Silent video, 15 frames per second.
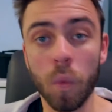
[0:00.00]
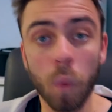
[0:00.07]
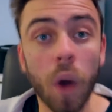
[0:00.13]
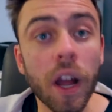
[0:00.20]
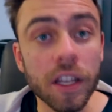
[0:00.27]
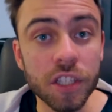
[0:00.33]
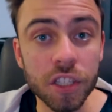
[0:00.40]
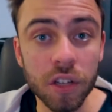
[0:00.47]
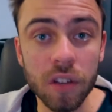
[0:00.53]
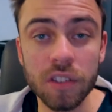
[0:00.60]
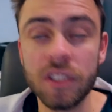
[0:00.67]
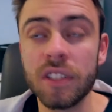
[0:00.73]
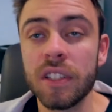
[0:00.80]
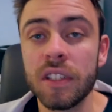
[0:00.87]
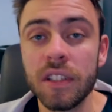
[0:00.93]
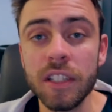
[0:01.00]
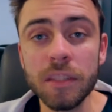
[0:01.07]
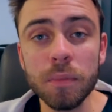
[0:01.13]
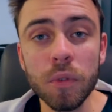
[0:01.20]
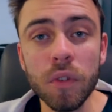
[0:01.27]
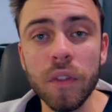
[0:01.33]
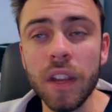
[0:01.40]
wide shots.
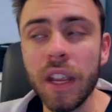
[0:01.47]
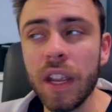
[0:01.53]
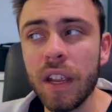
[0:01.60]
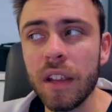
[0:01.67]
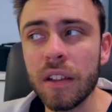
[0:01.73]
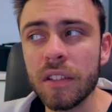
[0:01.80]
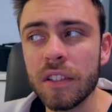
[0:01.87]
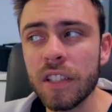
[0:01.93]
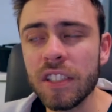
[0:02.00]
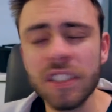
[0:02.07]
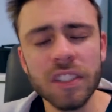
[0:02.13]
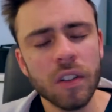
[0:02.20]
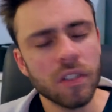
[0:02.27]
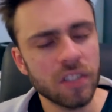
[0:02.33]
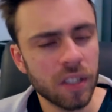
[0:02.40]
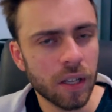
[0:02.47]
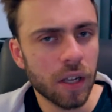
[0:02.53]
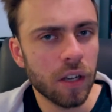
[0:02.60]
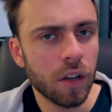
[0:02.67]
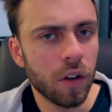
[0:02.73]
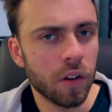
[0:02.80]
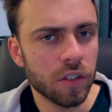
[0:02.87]
This movie, this is not something
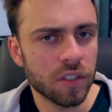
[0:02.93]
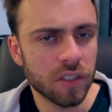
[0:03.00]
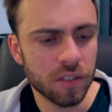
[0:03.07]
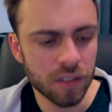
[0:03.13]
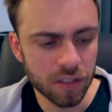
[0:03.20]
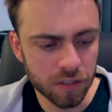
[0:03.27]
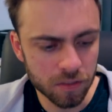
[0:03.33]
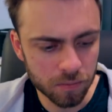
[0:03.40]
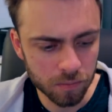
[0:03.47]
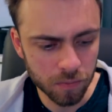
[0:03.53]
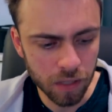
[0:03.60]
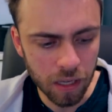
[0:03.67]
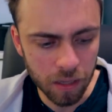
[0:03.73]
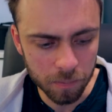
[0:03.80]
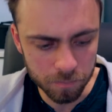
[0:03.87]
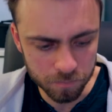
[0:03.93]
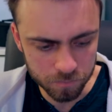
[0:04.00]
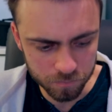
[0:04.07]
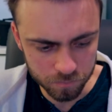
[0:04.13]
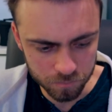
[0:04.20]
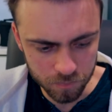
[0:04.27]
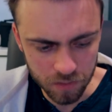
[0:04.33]
I noticed as um,
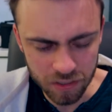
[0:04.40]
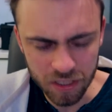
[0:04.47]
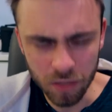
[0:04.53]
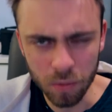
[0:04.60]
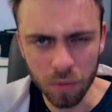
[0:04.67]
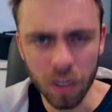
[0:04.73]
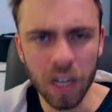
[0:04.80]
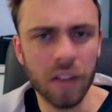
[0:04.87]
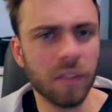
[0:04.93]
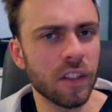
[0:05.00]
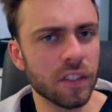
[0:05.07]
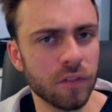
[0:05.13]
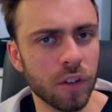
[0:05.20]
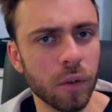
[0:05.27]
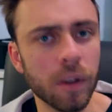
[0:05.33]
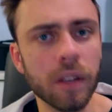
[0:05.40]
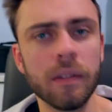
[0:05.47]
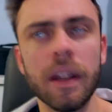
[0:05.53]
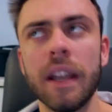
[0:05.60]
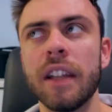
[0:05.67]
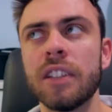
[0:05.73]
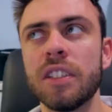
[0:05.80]
until kind of this viewing,
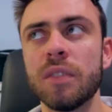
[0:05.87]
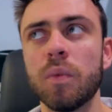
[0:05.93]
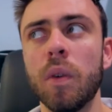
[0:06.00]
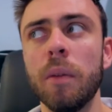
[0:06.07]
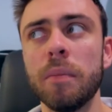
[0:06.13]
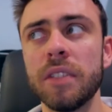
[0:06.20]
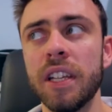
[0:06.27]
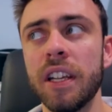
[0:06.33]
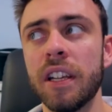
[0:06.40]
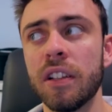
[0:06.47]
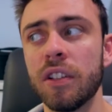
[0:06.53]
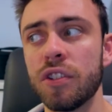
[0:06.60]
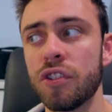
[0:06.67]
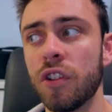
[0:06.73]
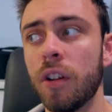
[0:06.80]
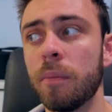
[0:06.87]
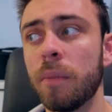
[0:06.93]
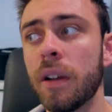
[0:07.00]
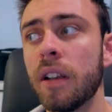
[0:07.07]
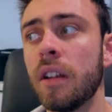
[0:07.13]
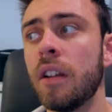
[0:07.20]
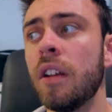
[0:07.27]
and it's this one particular shot.
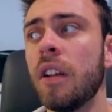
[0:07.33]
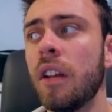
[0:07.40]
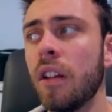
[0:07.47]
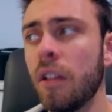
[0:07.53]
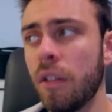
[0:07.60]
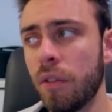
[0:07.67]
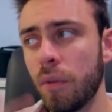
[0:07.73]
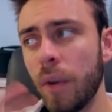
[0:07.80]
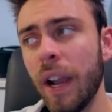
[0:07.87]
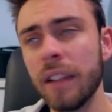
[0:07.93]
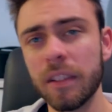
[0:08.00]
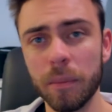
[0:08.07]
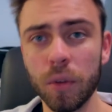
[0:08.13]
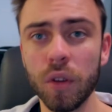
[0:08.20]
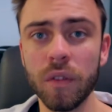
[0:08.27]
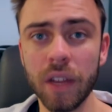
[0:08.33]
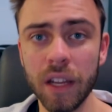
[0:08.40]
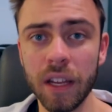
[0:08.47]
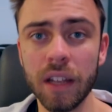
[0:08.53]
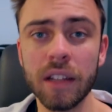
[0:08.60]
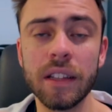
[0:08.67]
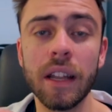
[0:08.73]
But throughout the
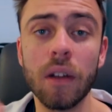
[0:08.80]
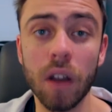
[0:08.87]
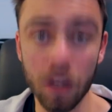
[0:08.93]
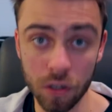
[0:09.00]
movie, there